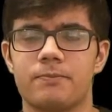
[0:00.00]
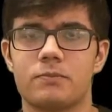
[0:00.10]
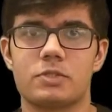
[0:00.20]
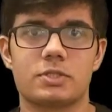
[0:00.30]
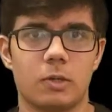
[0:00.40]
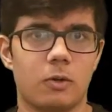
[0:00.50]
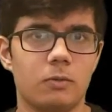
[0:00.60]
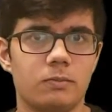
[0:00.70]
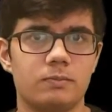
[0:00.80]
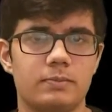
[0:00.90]

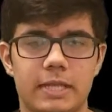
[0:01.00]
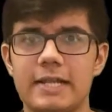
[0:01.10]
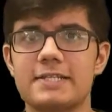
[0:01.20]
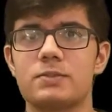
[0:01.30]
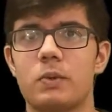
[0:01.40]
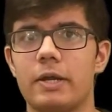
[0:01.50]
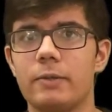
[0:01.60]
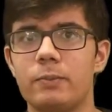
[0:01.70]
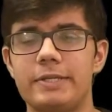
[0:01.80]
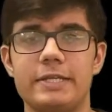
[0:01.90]
So that's why
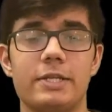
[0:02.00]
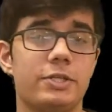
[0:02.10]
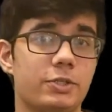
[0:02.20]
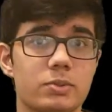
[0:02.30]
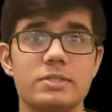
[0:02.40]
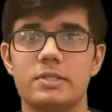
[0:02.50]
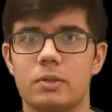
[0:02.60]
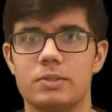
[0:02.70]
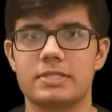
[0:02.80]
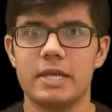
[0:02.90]
we need to use
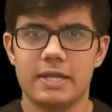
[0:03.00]
those